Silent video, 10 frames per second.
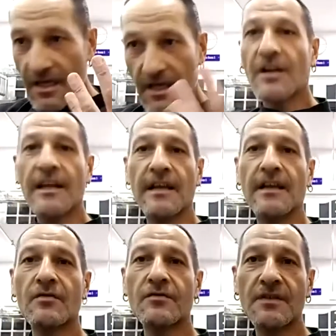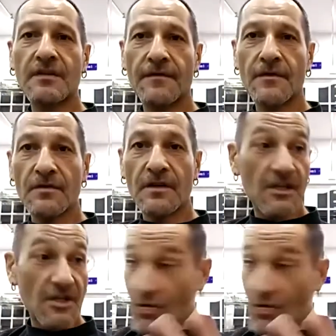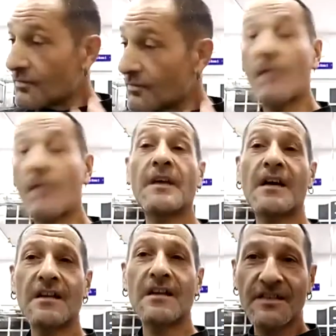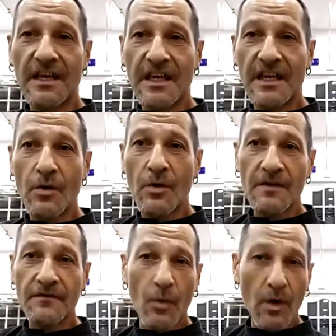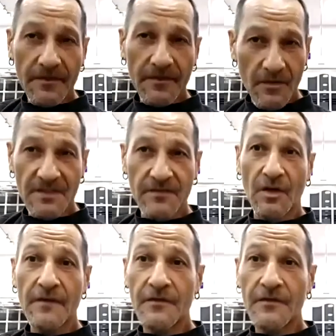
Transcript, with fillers: Clearly, you're interested in food. You probably aren't going to stay here working for Wally for the rest of your life.